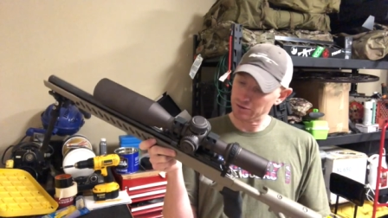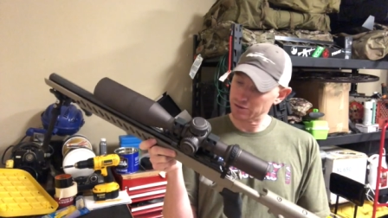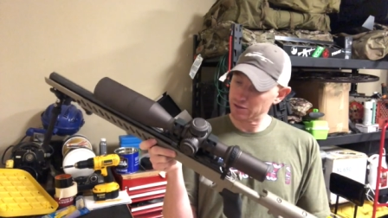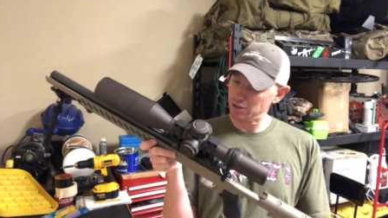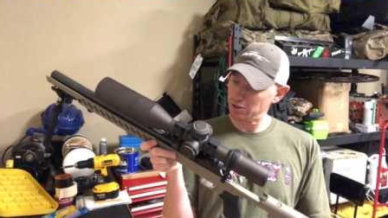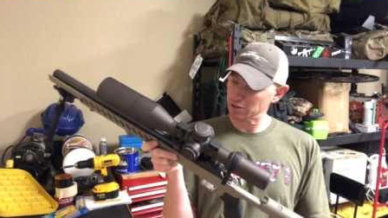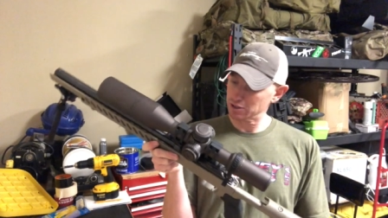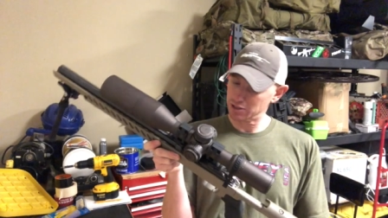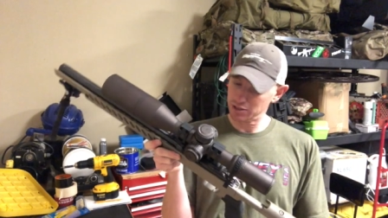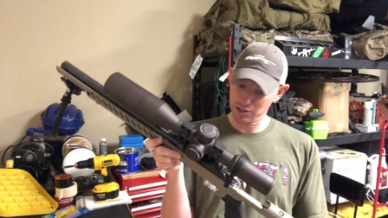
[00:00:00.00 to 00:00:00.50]

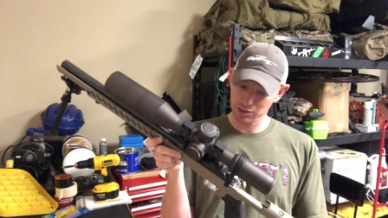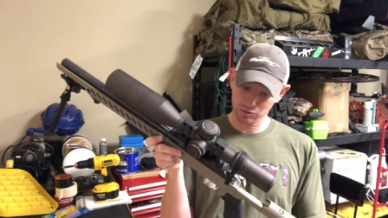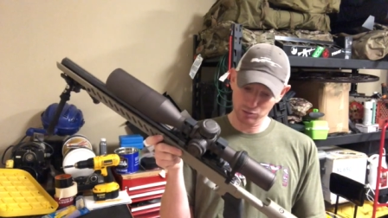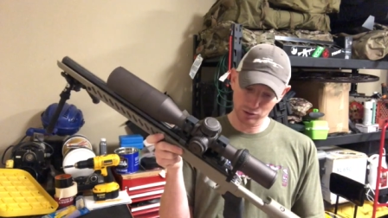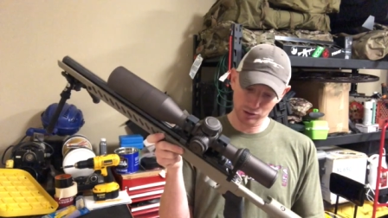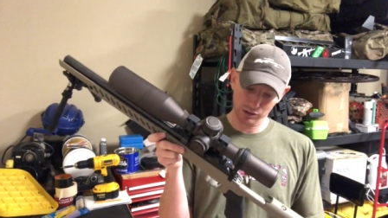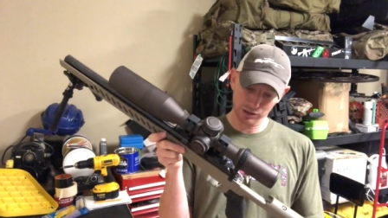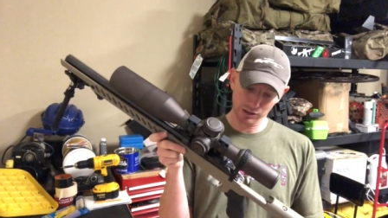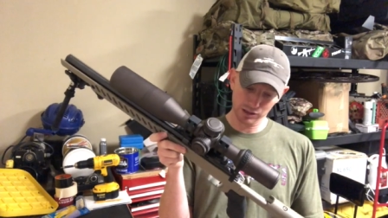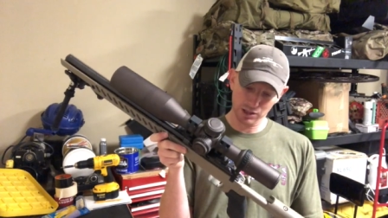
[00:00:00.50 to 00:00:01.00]
Tungsten,
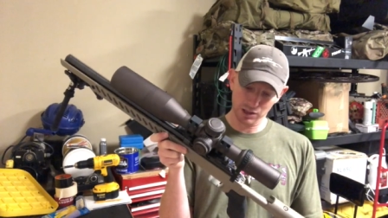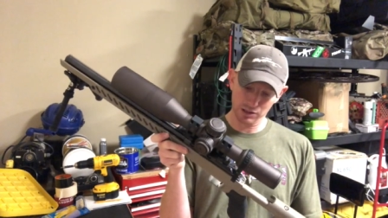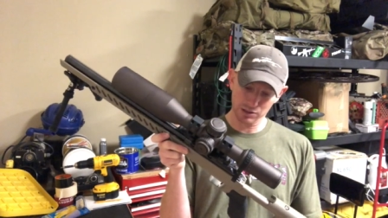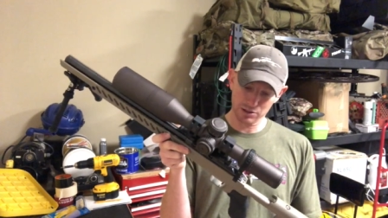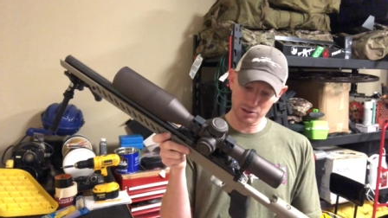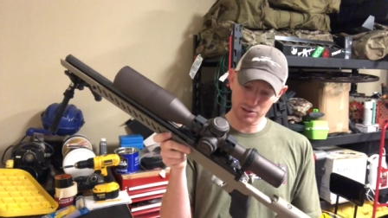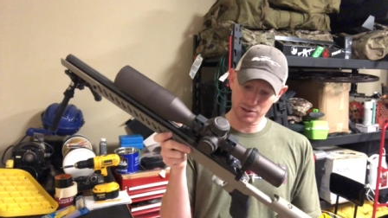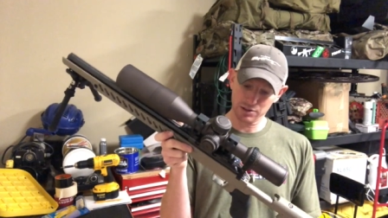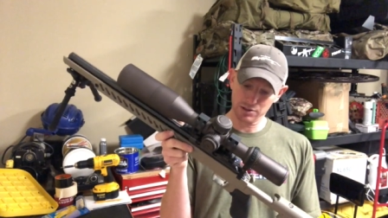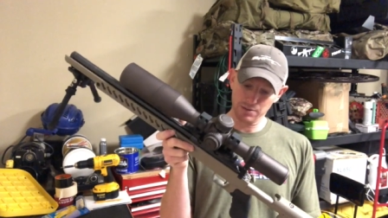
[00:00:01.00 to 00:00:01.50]
one of the
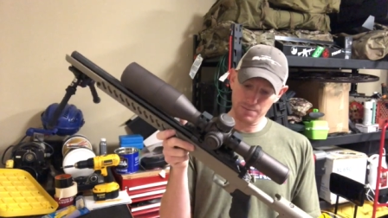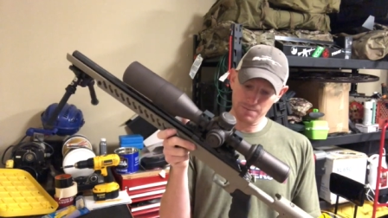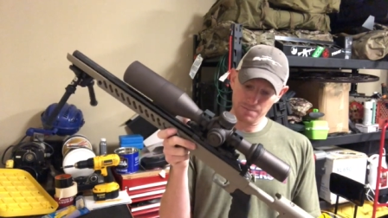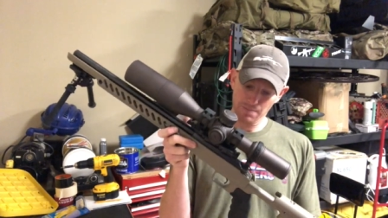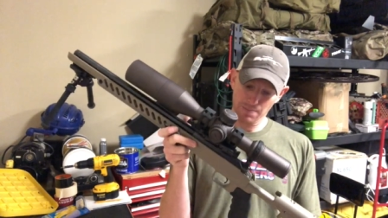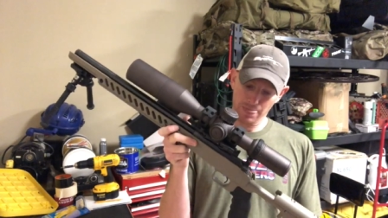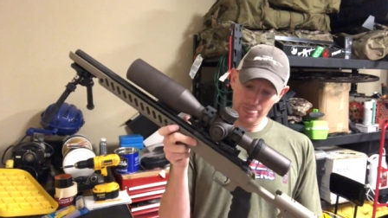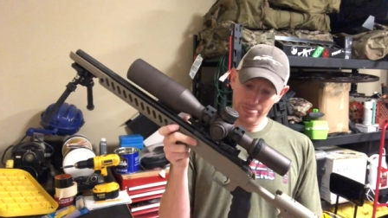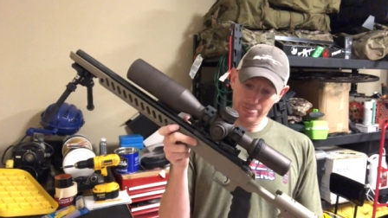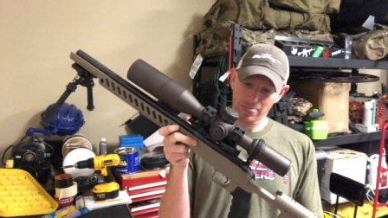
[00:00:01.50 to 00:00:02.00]
colors.
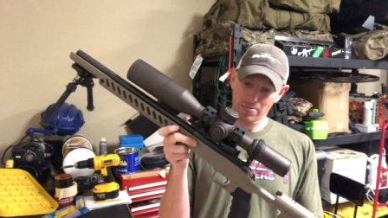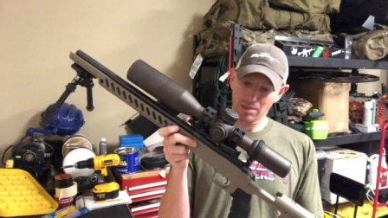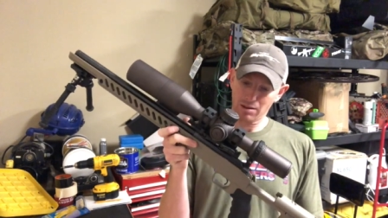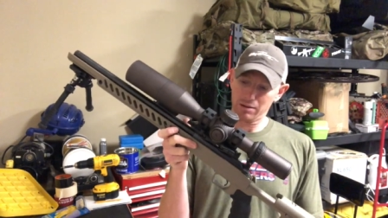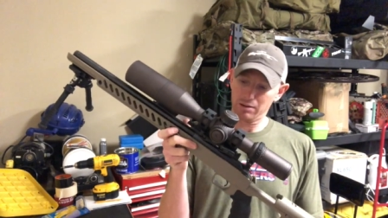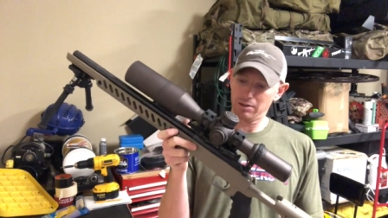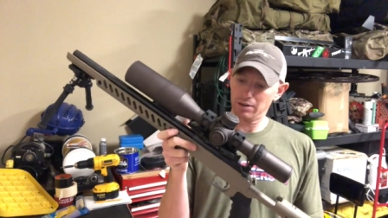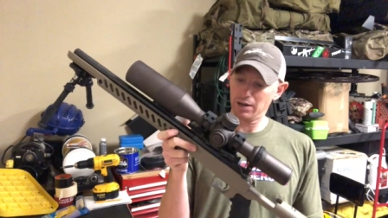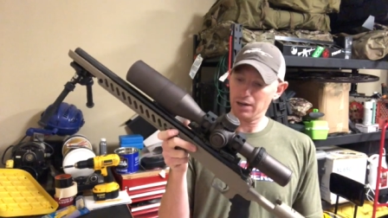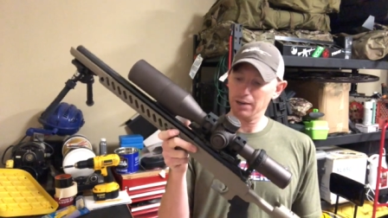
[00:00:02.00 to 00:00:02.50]

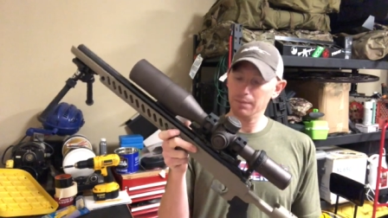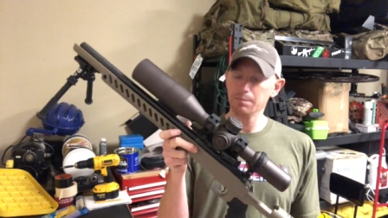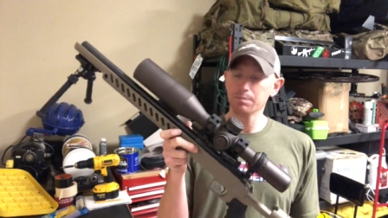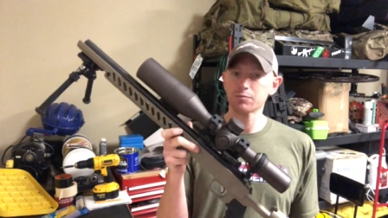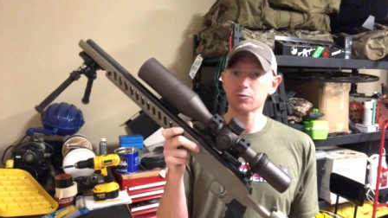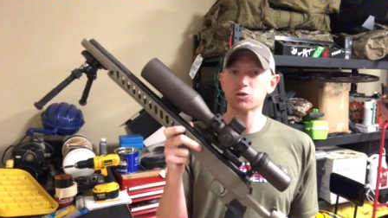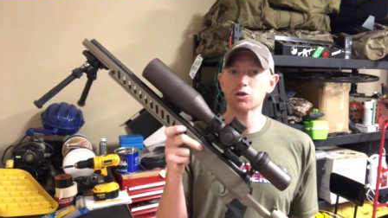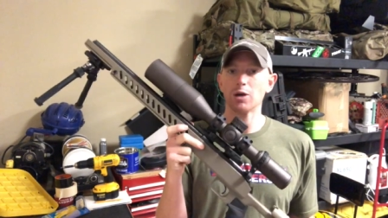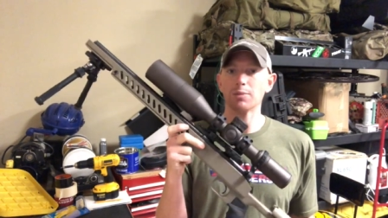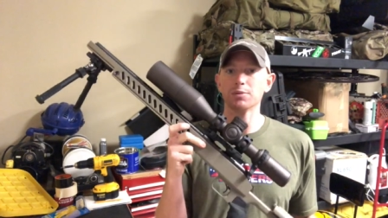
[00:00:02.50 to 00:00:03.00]
All right,
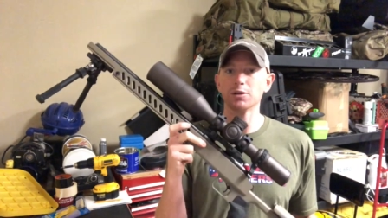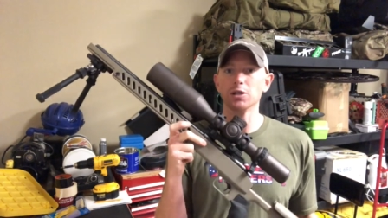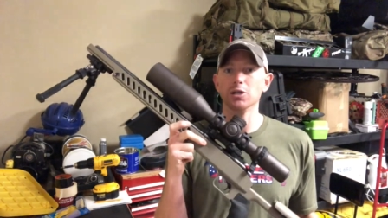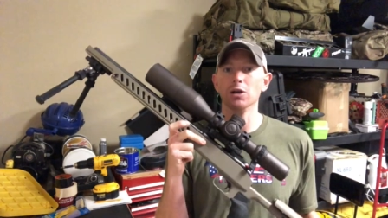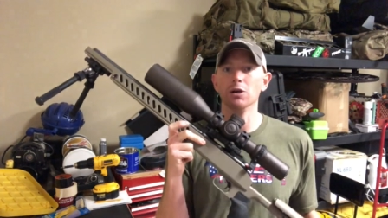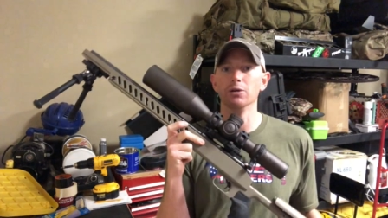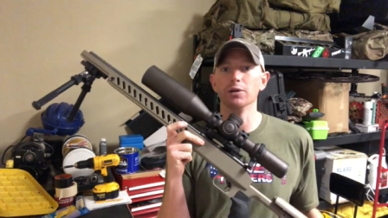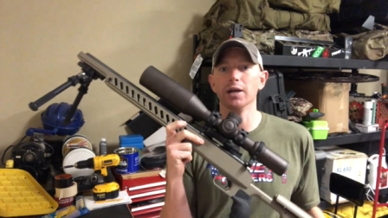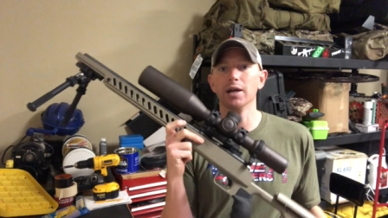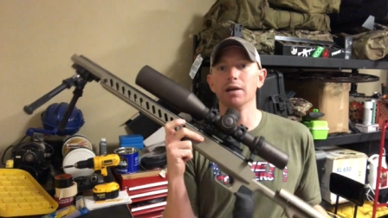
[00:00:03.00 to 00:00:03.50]
dropped a
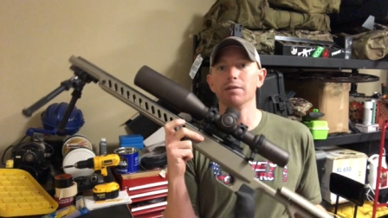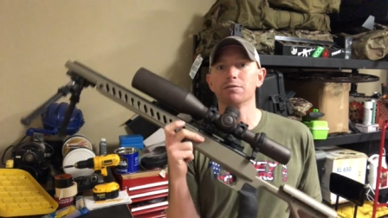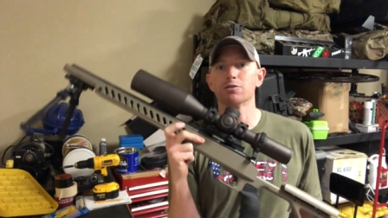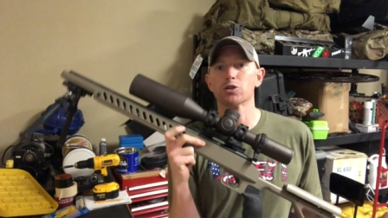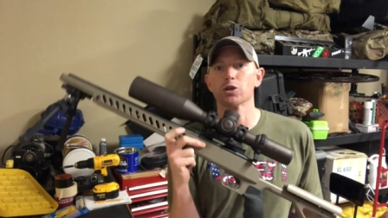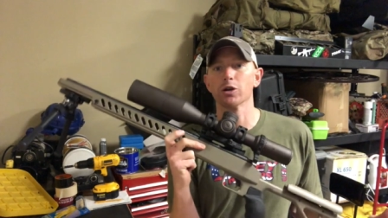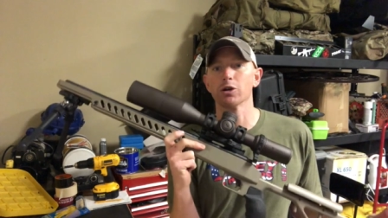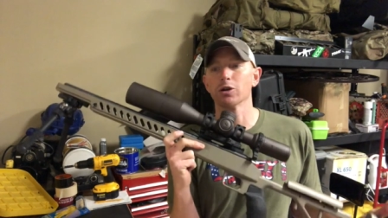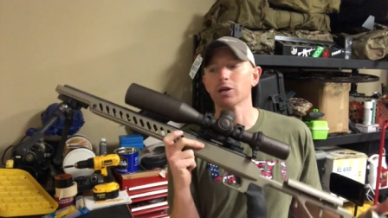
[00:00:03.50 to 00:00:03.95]
Yo Dave trigger